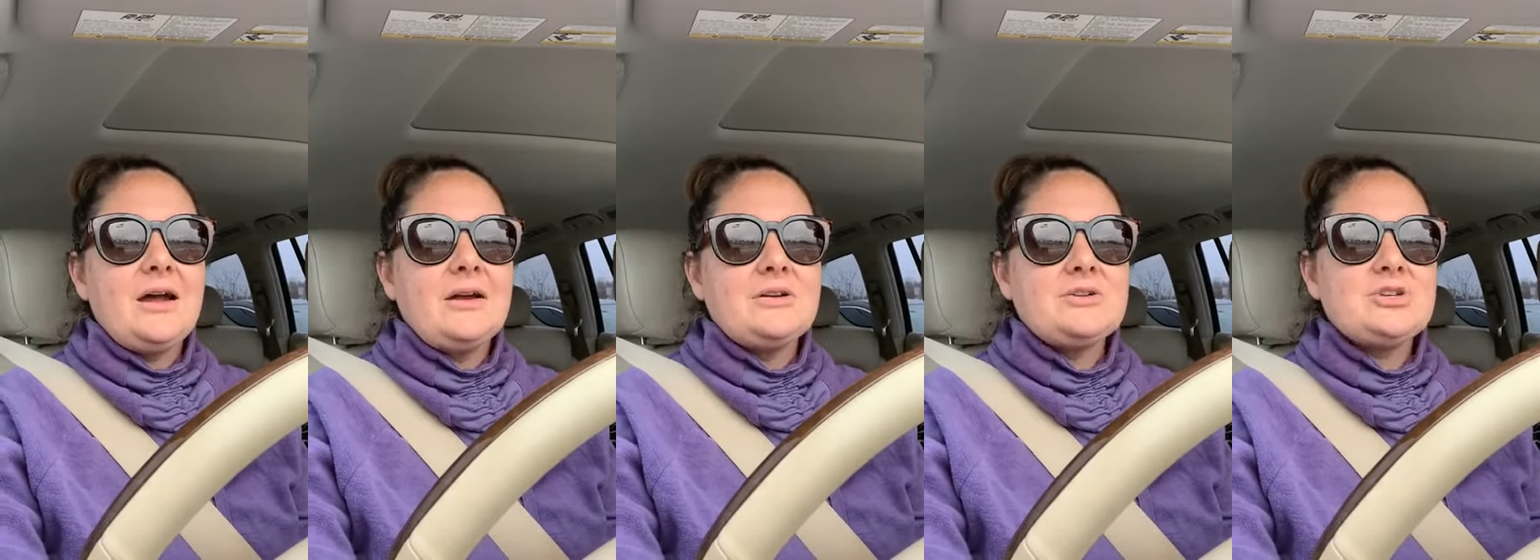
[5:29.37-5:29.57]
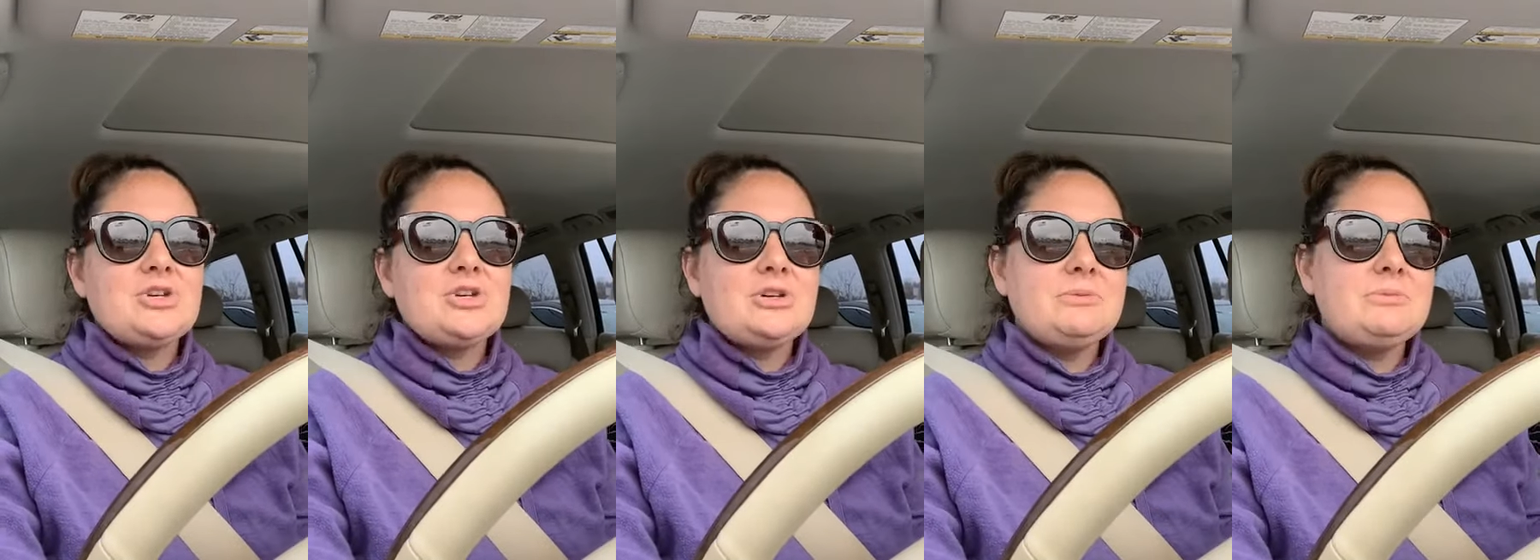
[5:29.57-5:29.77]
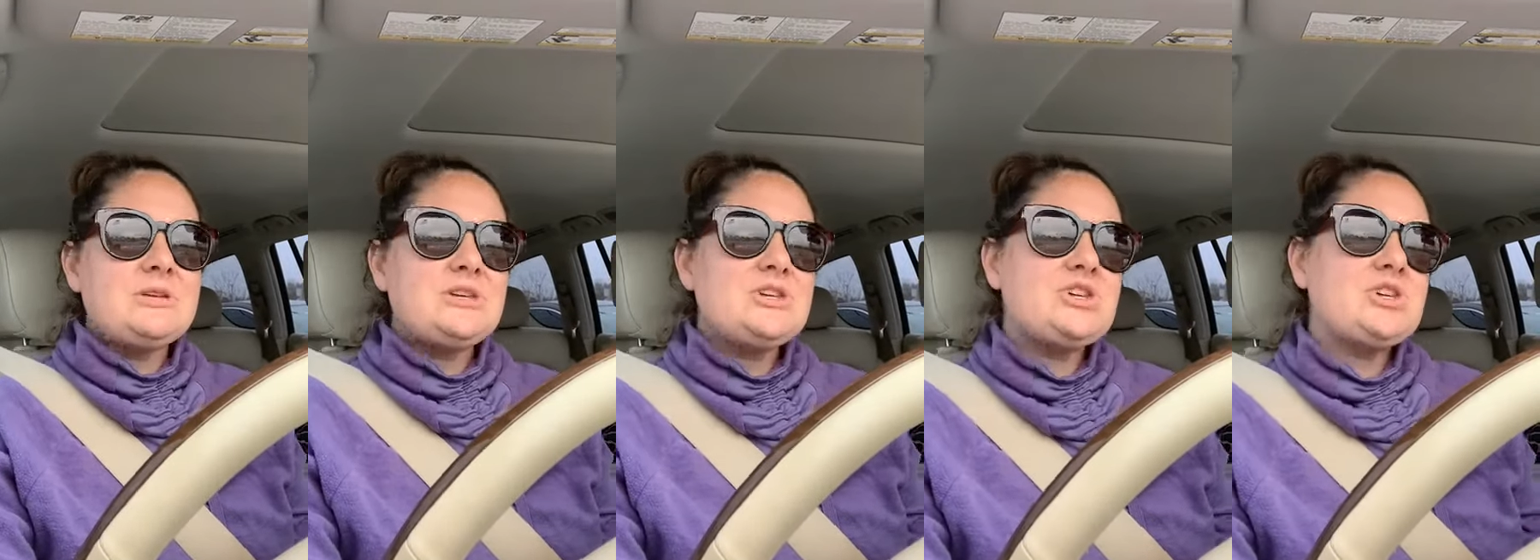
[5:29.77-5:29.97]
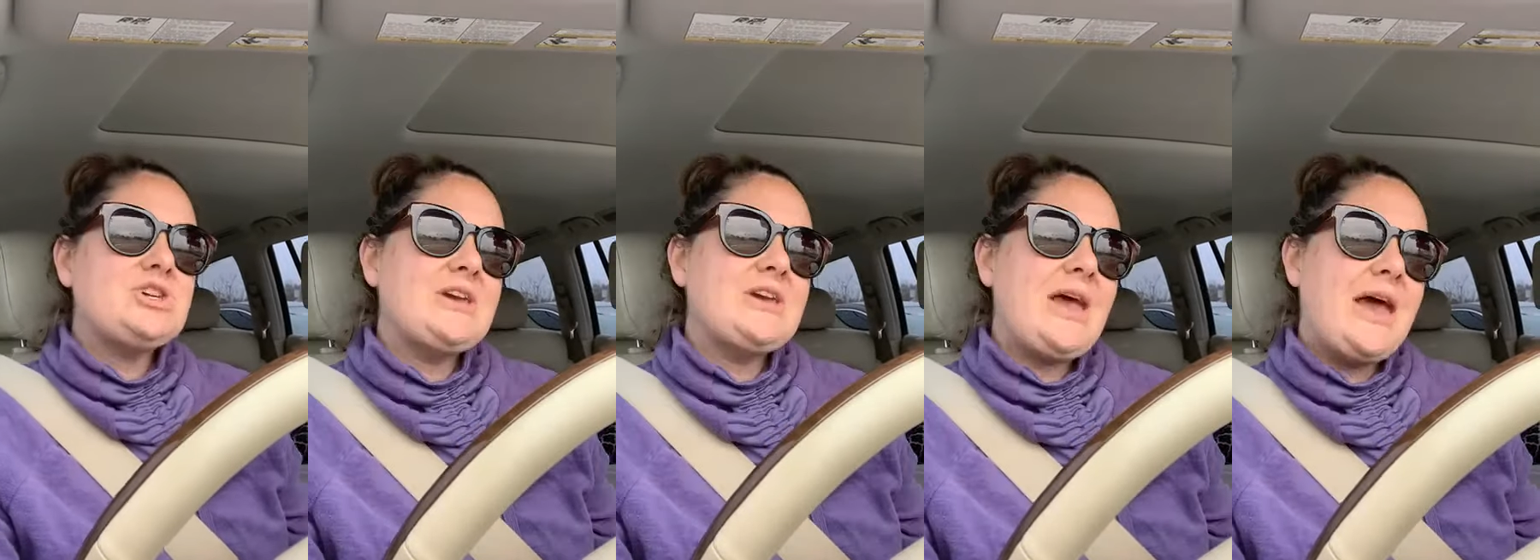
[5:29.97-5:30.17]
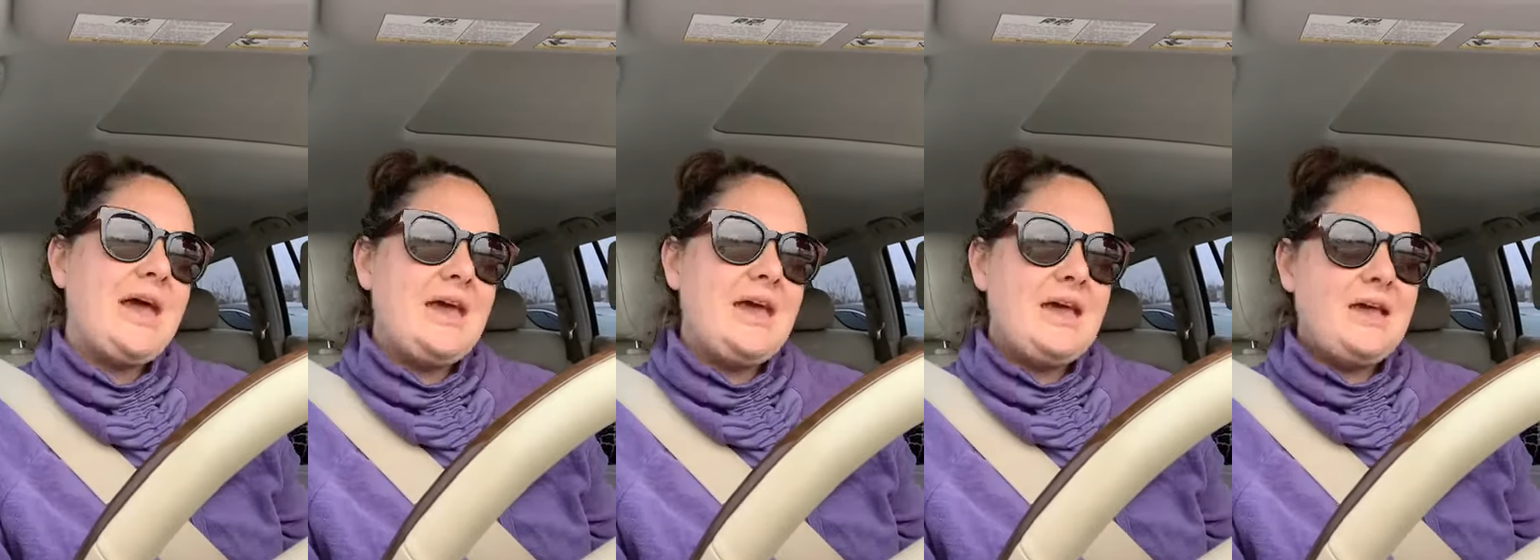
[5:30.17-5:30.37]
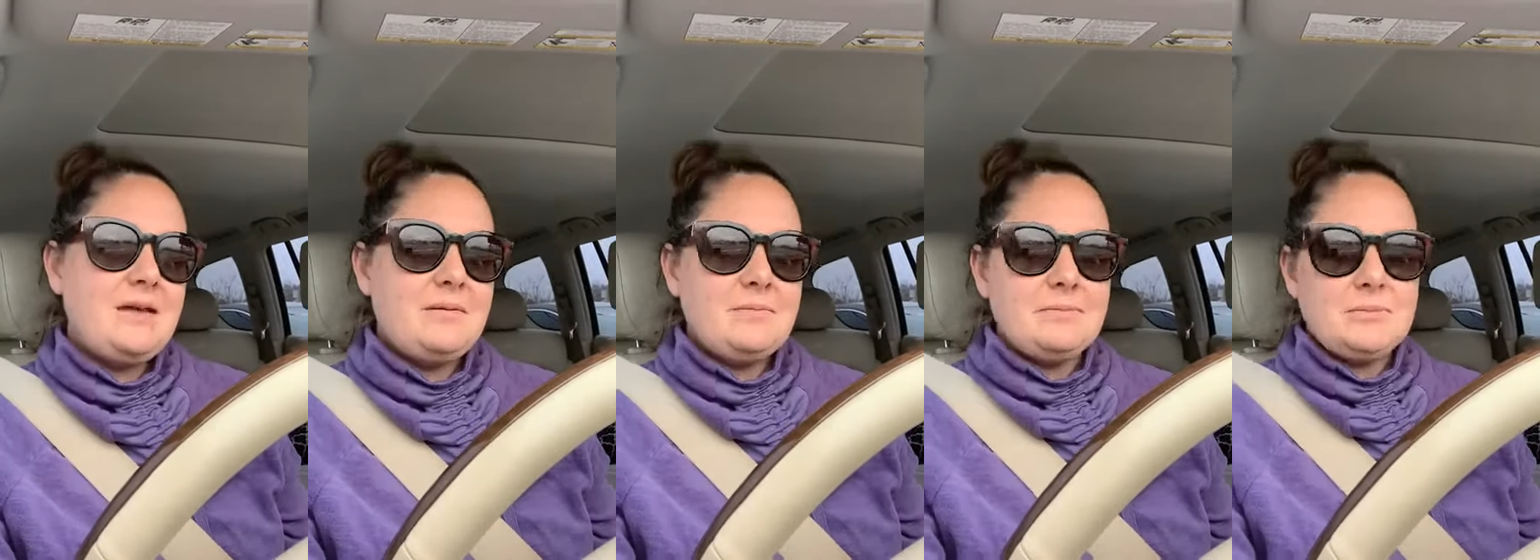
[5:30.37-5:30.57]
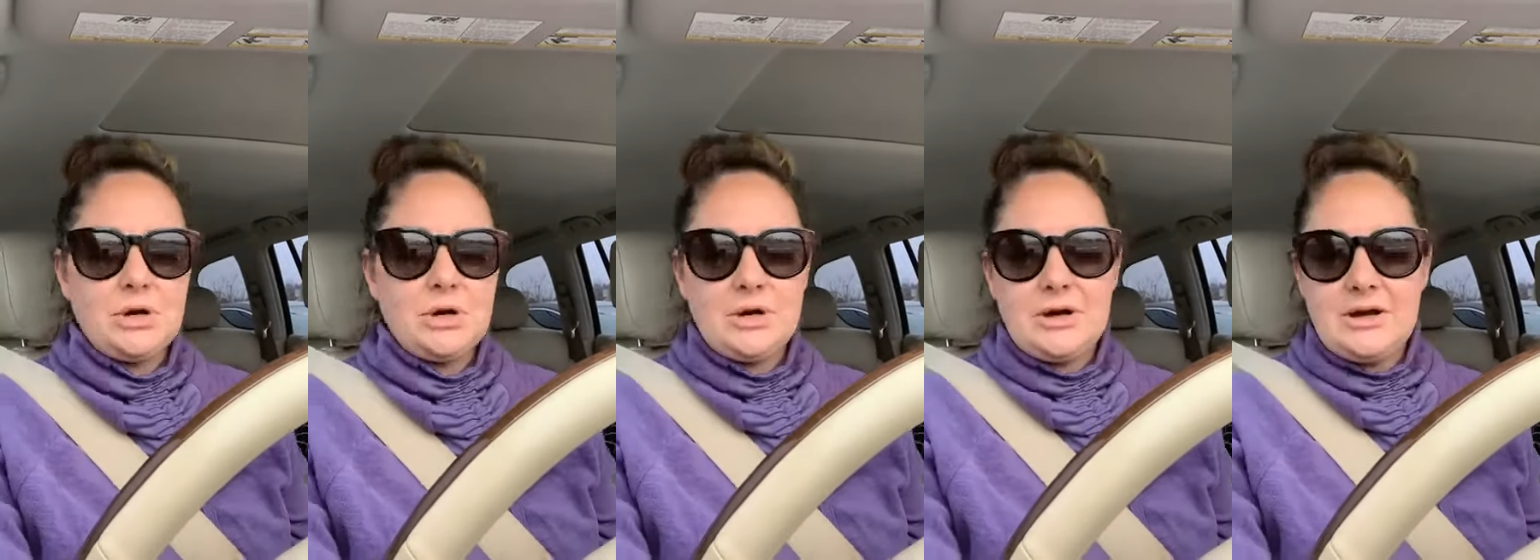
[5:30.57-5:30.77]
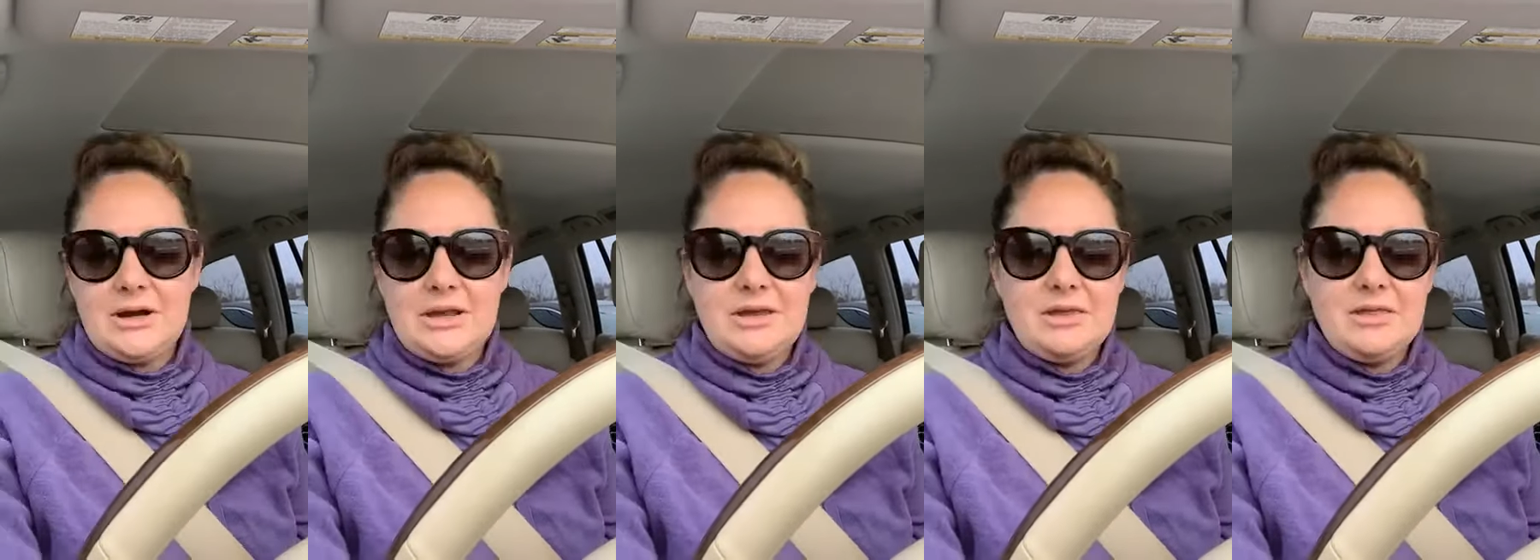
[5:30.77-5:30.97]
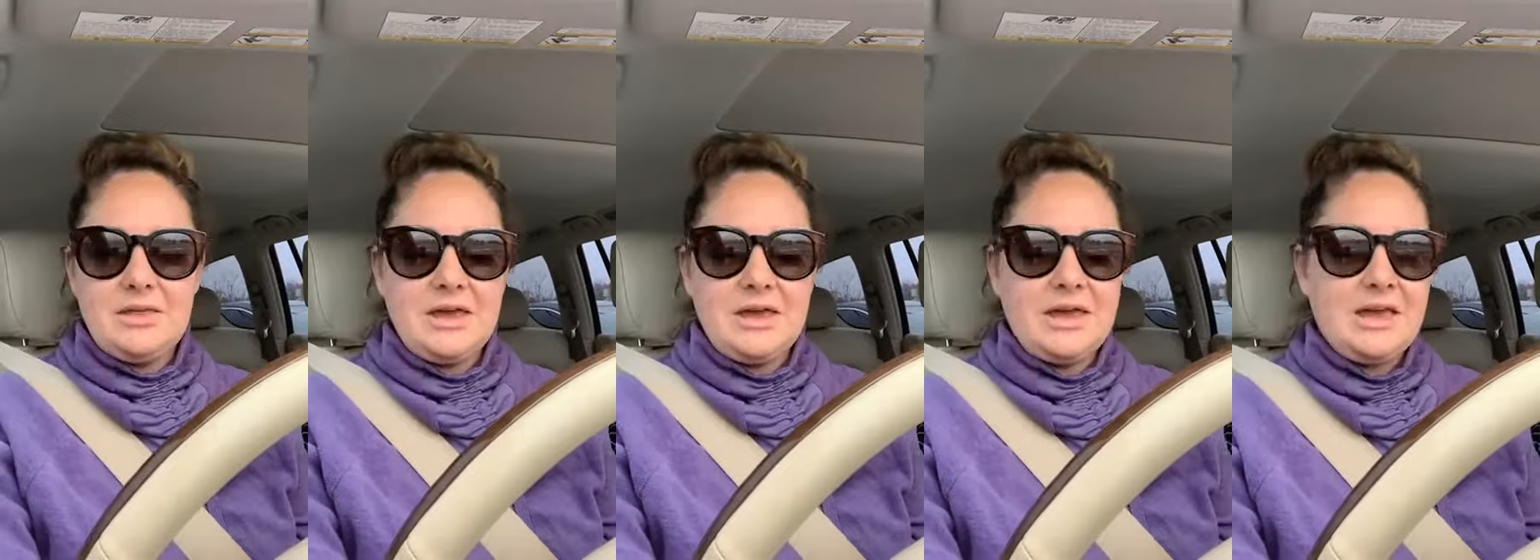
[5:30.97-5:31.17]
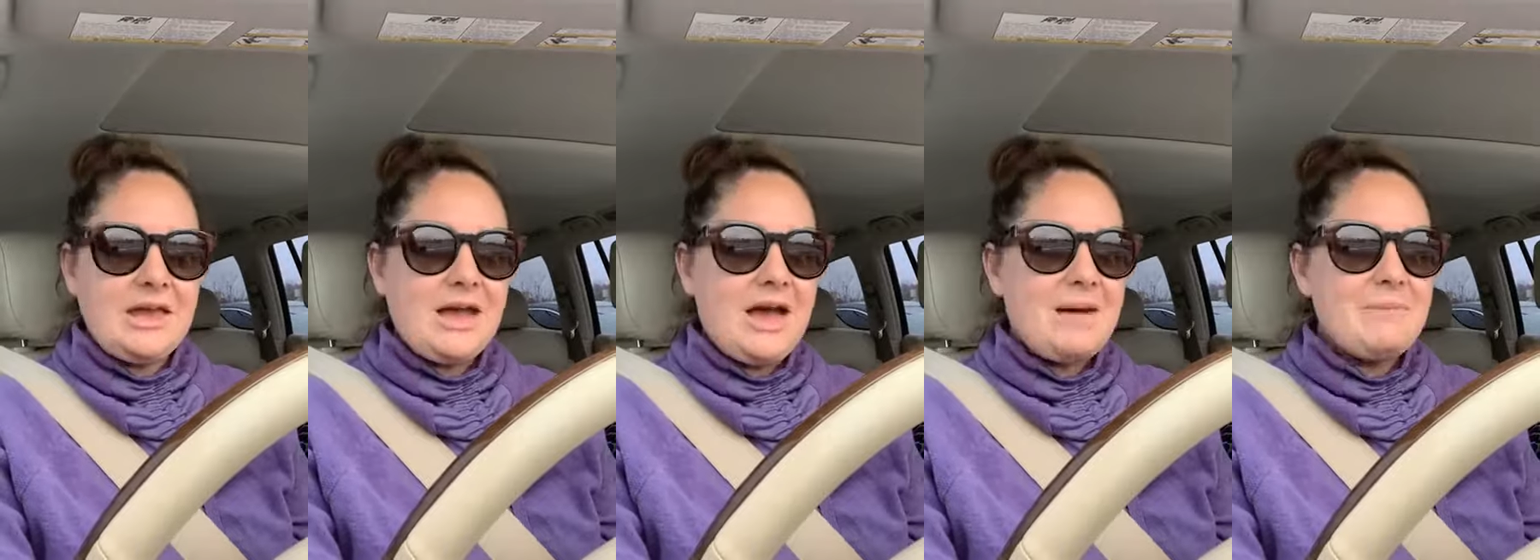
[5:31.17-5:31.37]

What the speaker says: should be shamed or anything.